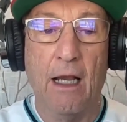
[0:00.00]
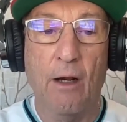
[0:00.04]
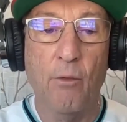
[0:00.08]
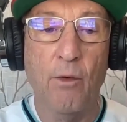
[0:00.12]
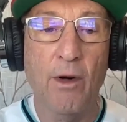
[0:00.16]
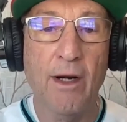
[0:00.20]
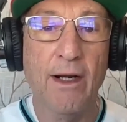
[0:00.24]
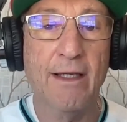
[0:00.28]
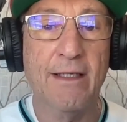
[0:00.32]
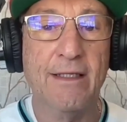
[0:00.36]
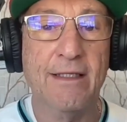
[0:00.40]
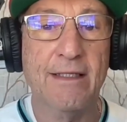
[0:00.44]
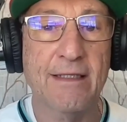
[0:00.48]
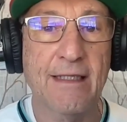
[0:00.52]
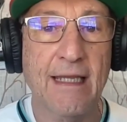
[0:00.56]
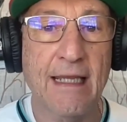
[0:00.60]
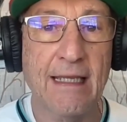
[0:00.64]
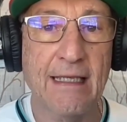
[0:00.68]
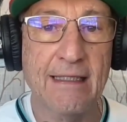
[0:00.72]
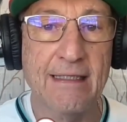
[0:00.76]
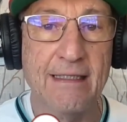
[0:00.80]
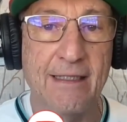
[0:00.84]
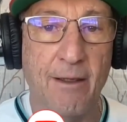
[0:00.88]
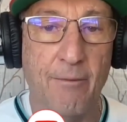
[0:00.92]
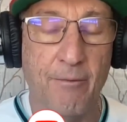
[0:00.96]
I want to
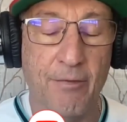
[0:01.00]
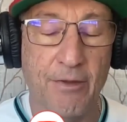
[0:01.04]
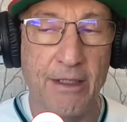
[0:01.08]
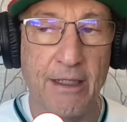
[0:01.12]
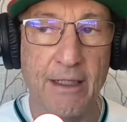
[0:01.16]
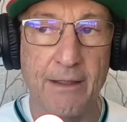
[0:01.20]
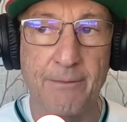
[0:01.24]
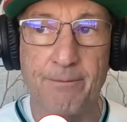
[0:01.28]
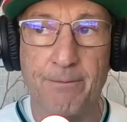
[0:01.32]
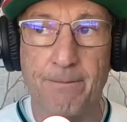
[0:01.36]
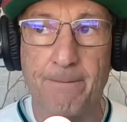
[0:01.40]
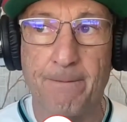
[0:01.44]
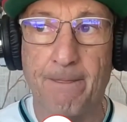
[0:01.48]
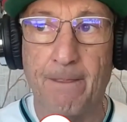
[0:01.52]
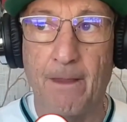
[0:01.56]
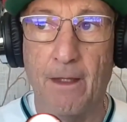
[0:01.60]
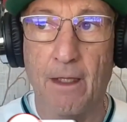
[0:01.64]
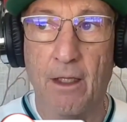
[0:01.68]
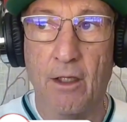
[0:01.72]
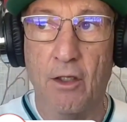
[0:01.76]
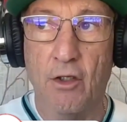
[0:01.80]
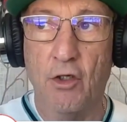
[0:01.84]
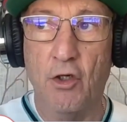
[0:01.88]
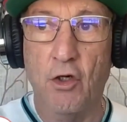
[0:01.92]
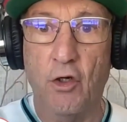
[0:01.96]
say something.
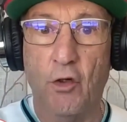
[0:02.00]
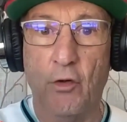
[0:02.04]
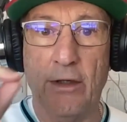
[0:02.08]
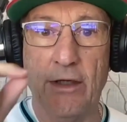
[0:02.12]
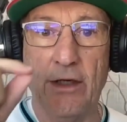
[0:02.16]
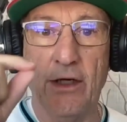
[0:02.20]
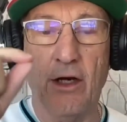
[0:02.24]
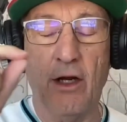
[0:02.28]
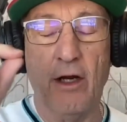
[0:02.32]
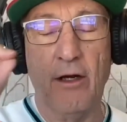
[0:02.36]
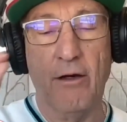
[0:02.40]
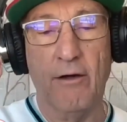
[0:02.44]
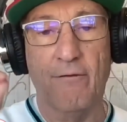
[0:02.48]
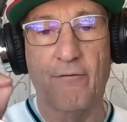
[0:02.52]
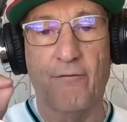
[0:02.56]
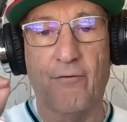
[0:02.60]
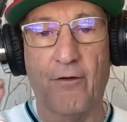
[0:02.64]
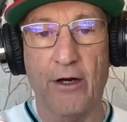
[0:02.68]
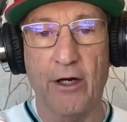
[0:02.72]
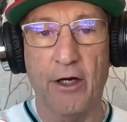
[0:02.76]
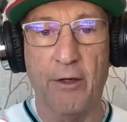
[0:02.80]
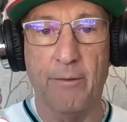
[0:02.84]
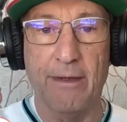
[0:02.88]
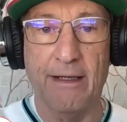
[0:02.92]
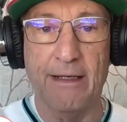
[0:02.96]
You know, in our
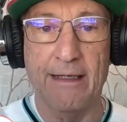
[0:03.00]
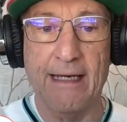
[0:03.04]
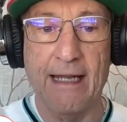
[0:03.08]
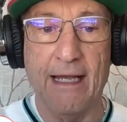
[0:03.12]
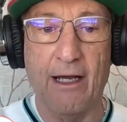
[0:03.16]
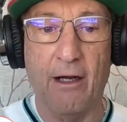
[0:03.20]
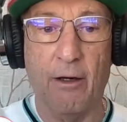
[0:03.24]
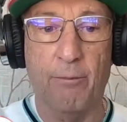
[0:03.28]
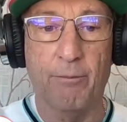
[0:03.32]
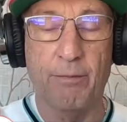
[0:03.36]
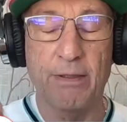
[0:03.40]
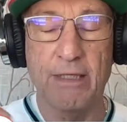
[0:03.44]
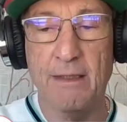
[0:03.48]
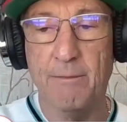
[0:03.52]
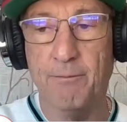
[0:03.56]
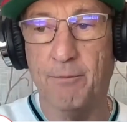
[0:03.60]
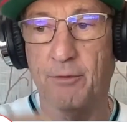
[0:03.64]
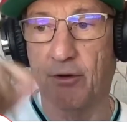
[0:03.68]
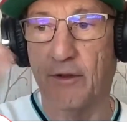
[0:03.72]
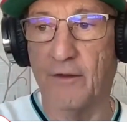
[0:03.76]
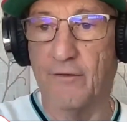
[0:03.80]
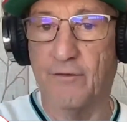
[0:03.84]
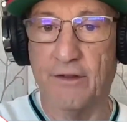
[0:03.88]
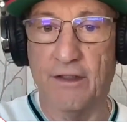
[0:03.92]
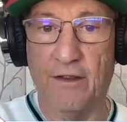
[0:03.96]
environment now,
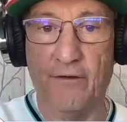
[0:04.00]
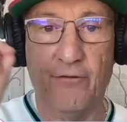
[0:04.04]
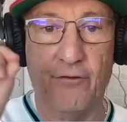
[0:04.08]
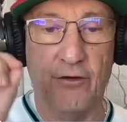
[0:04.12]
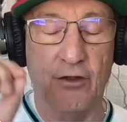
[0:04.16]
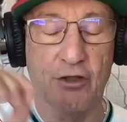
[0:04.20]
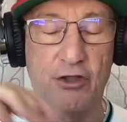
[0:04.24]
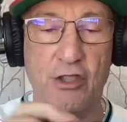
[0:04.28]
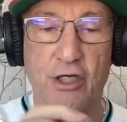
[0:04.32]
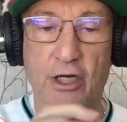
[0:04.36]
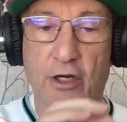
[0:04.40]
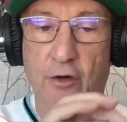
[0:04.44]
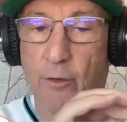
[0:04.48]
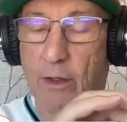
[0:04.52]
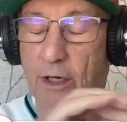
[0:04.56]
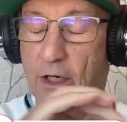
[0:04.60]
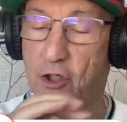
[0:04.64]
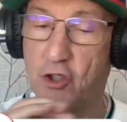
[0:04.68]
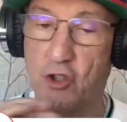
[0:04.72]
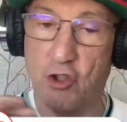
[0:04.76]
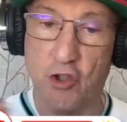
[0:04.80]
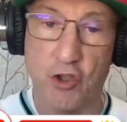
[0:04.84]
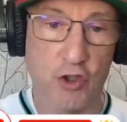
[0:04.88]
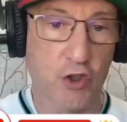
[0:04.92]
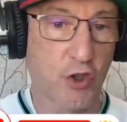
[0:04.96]
people of different
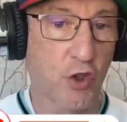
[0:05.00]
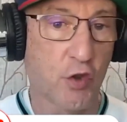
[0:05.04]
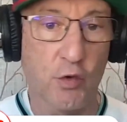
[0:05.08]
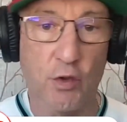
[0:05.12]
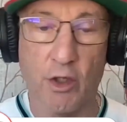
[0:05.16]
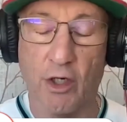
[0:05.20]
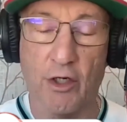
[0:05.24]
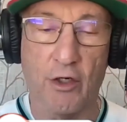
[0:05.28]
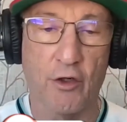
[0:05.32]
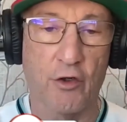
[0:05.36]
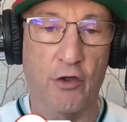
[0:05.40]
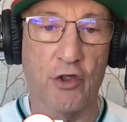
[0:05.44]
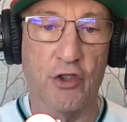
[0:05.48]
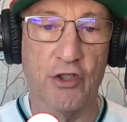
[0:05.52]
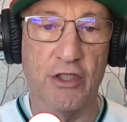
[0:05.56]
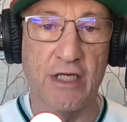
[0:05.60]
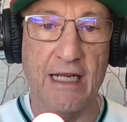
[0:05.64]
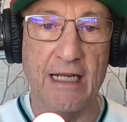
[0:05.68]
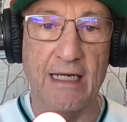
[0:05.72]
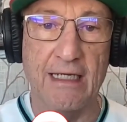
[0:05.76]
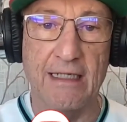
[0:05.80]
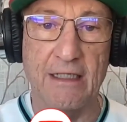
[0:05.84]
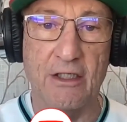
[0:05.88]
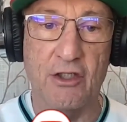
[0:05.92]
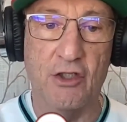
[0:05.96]
generations don't
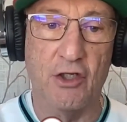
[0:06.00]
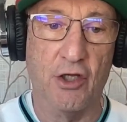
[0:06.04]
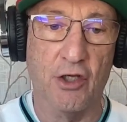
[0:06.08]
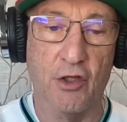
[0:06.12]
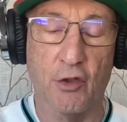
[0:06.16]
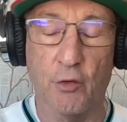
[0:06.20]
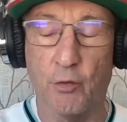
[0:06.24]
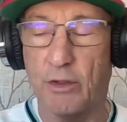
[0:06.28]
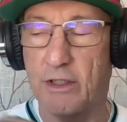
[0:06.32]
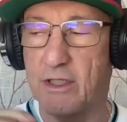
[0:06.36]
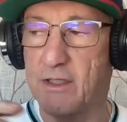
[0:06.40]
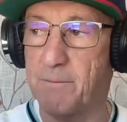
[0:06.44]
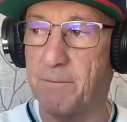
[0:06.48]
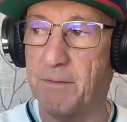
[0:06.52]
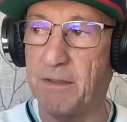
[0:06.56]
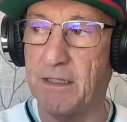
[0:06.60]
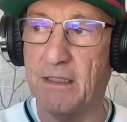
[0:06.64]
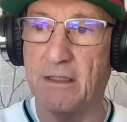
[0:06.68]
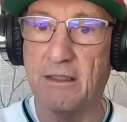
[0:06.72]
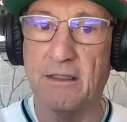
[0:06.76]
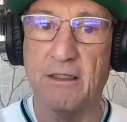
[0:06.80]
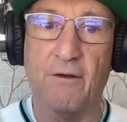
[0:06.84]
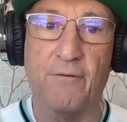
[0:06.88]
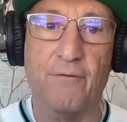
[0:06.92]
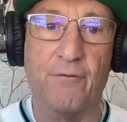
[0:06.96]
understand each other. We
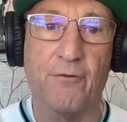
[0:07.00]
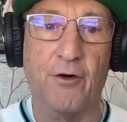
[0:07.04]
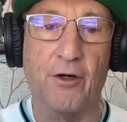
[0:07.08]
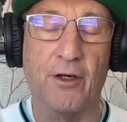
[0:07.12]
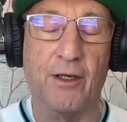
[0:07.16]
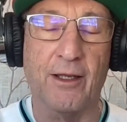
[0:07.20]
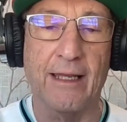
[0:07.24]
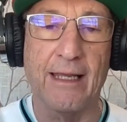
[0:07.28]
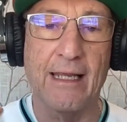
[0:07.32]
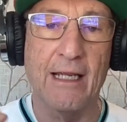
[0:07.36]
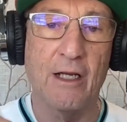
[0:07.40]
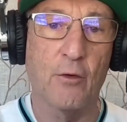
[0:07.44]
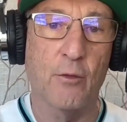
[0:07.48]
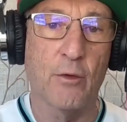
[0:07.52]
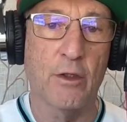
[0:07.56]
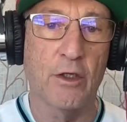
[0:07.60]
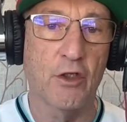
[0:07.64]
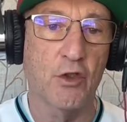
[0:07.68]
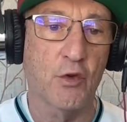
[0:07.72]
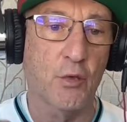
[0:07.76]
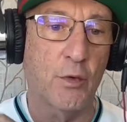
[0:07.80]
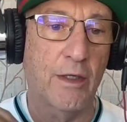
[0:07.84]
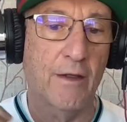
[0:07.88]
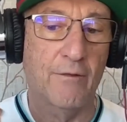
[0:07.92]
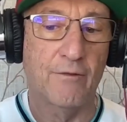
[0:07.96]
speak different
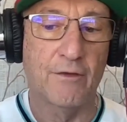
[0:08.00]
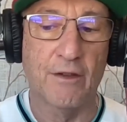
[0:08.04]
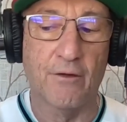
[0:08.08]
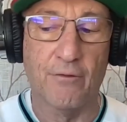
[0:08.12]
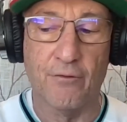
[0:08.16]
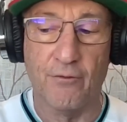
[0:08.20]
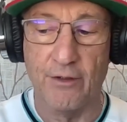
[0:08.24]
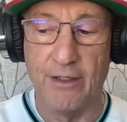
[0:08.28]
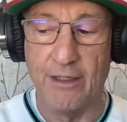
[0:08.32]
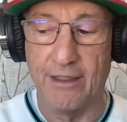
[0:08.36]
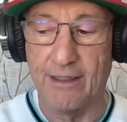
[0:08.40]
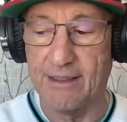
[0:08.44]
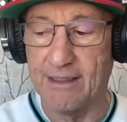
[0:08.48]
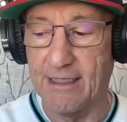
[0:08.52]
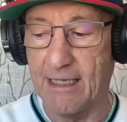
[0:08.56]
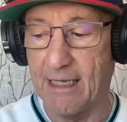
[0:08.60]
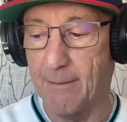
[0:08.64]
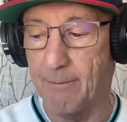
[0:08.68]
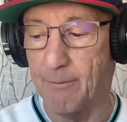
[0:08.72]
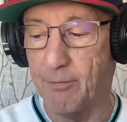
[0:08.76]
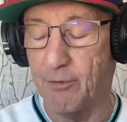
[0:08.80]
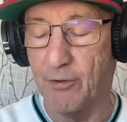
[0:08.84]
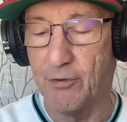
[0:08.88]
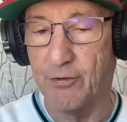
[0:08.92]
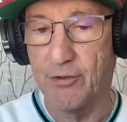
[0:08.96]
language. We have different
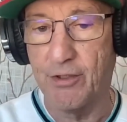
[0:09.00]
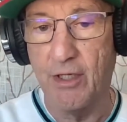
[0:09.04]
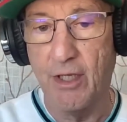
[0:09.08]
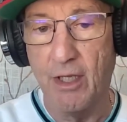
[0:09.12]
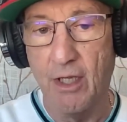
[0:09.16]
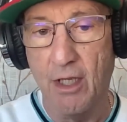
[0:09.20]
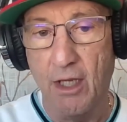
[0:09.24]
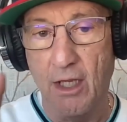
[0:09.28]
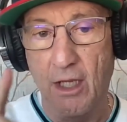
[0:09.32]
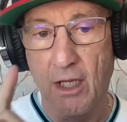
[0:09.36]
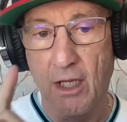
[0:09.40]
examples.